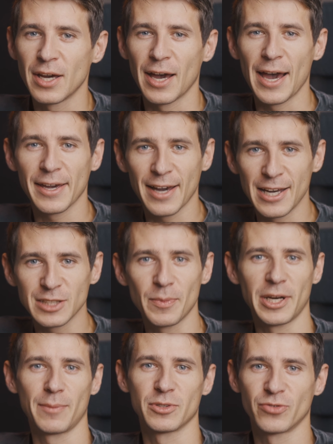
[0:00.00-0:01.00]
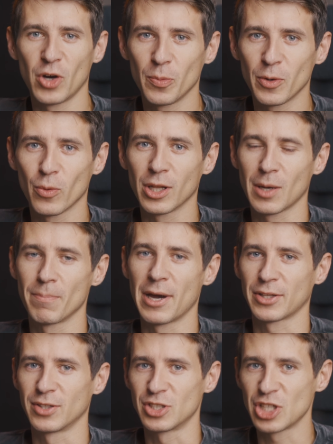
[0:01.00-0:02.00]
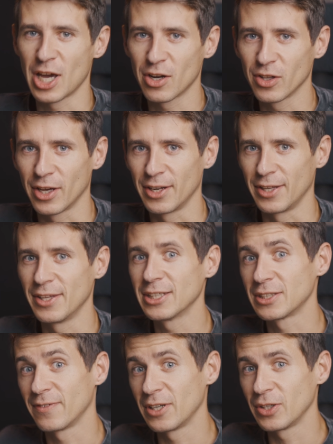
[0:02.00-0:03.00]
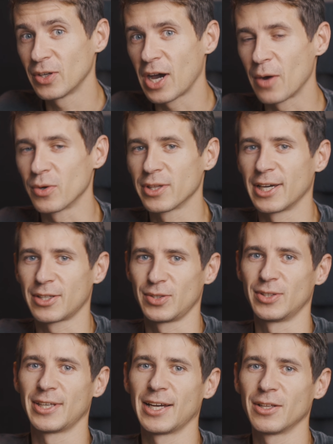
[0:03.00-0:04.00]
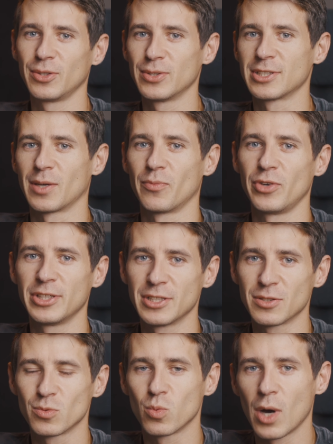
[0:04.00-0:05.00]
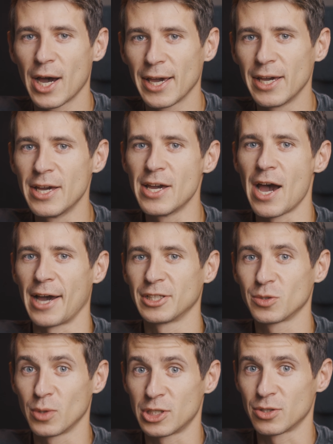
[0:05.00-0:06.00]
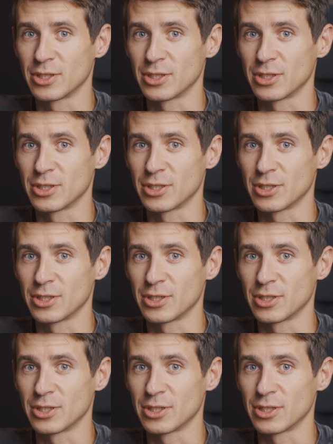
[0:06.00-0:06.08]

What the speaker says: Hi guys, my name is Roman, welcome back to the channel, and in this video I would like to tell you some reasons why I switched to